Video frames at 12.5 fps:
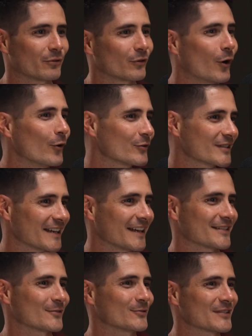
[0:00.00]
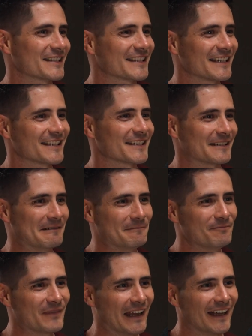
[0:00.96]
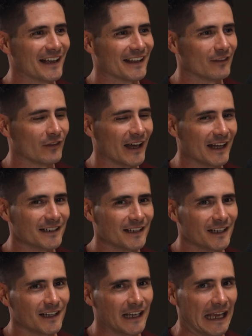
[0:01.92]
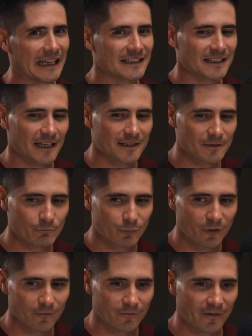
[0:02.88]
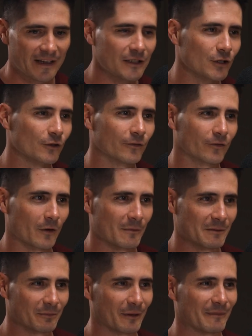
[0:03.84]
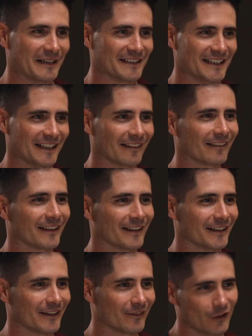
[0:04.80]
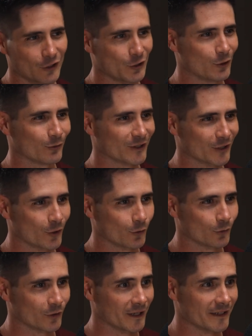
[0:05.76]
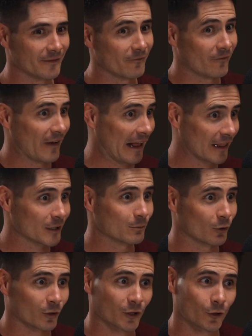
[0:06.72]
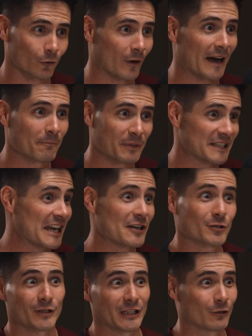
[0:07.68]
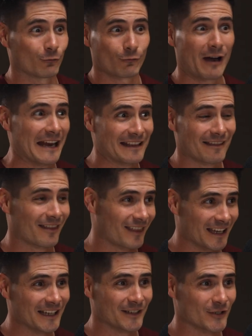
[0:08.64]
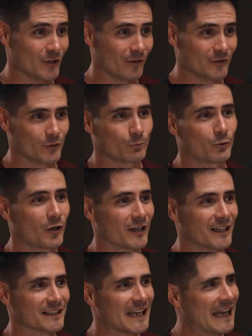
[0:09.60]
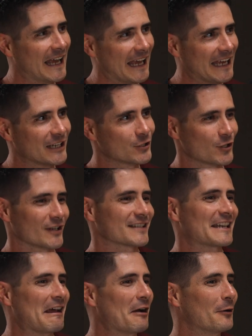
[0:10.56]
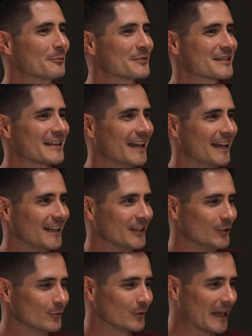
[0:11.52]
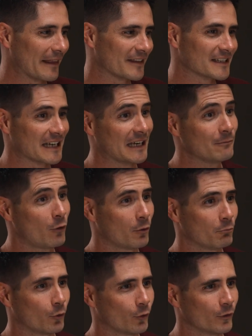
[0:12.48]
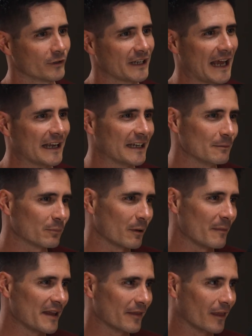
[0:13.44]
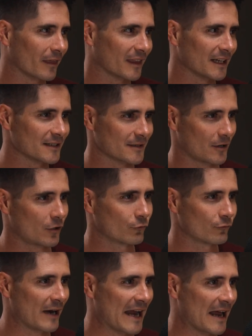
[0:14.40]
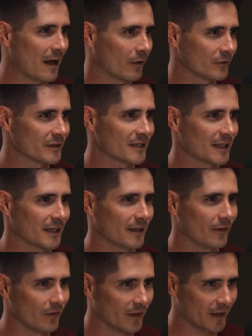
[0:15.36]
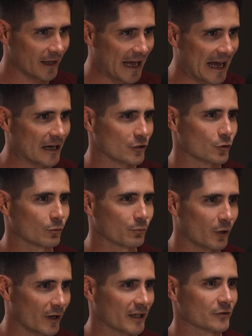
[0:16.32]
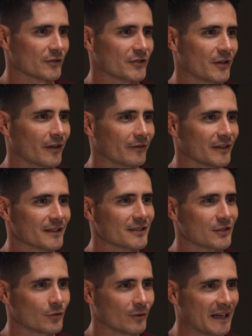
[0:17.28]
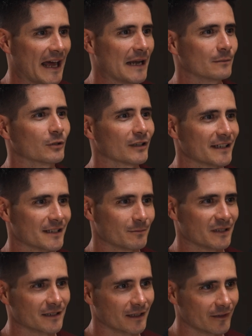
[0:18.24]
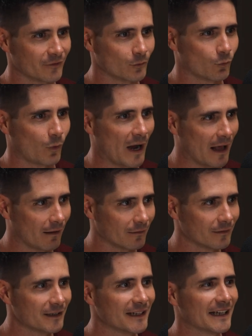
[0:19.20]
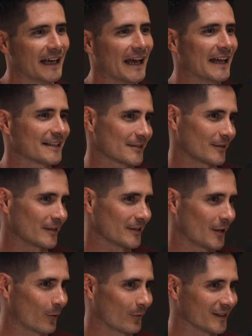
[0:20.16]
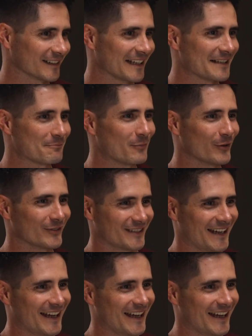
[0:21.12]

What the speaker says: process or system that it doesn't prevent you from implementing the new and cool and valuable and potentially great thing, service or product. It just helps you get the team on board and implement the things around the actual product or service to enable it to be delivered well, and so that no one gets burnt